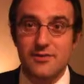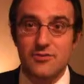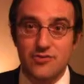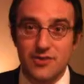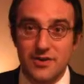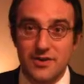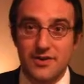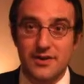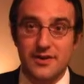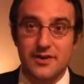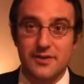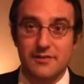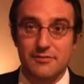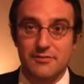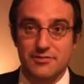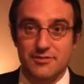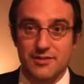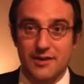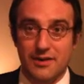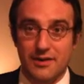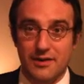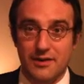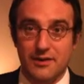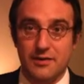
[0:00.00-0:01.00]
regenerative
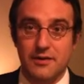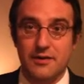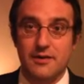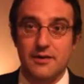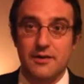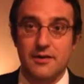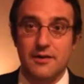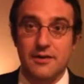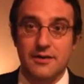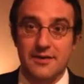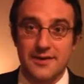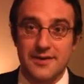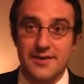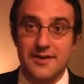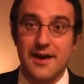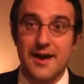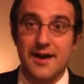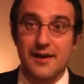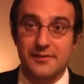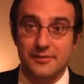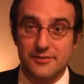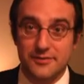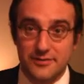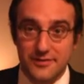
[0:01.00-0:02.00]
cell,
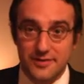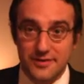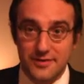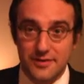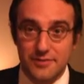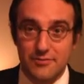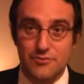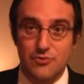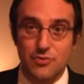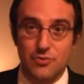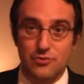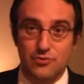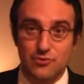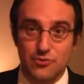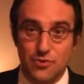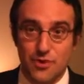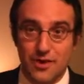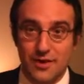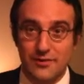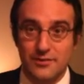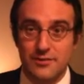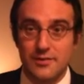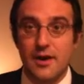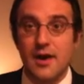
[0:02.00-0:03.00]
ERC for
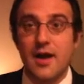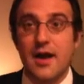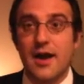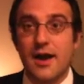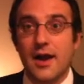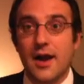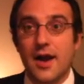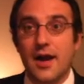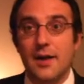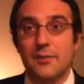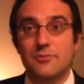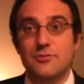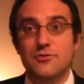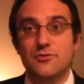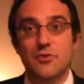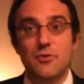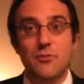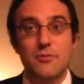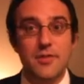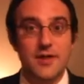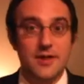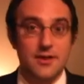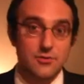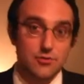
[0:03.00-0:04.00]
short, comes
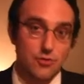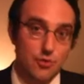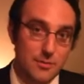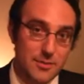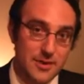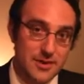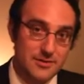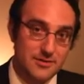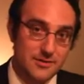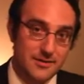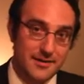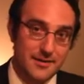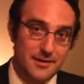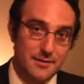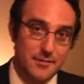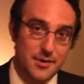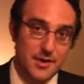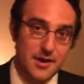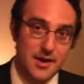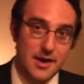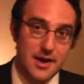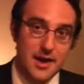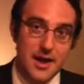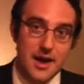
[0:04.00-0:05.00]
from the endometrium.
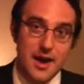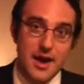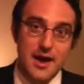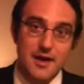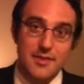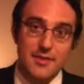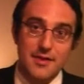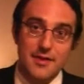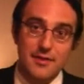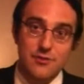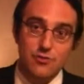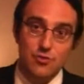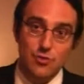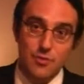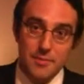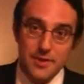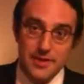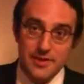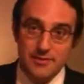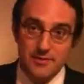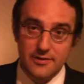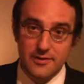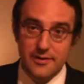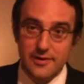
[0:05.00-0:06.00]
The
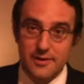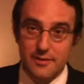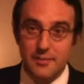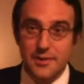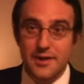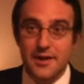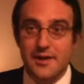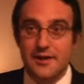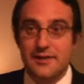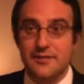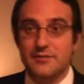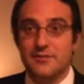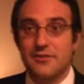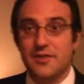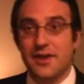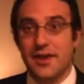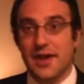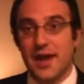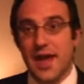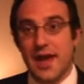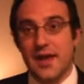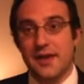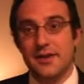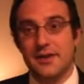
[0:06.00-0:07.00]
endometrium is the
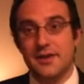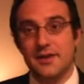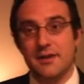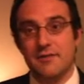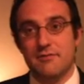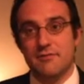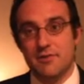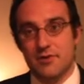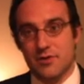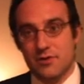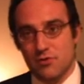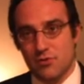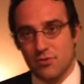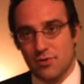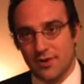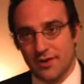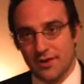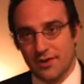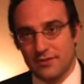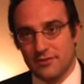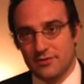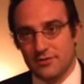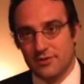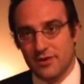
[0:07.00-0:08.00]
lining of the
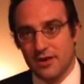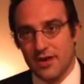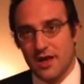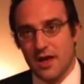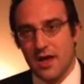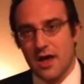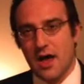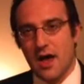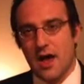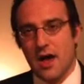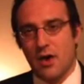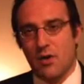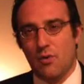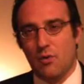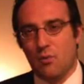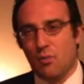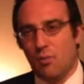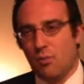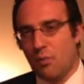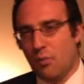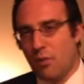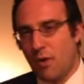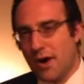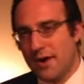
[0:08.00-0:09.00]
uterus.
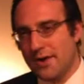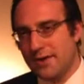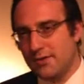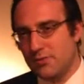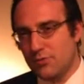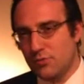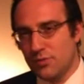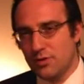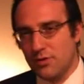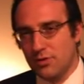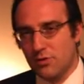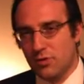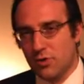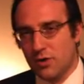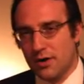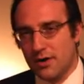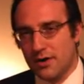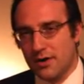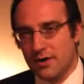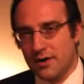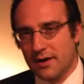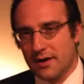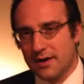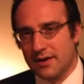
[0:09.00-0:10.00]
Why did we
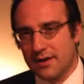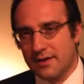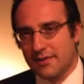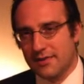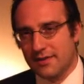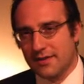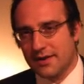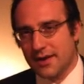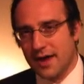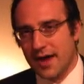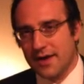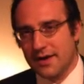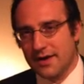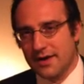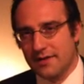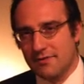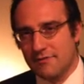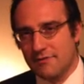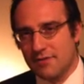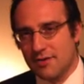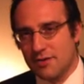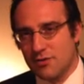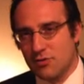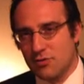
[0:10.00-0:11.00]
look in the lining
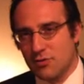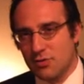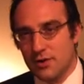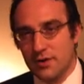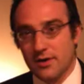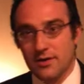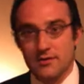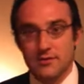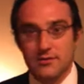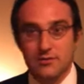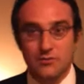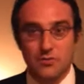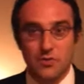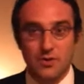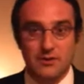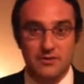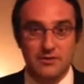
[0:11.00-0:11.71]
of the uterus for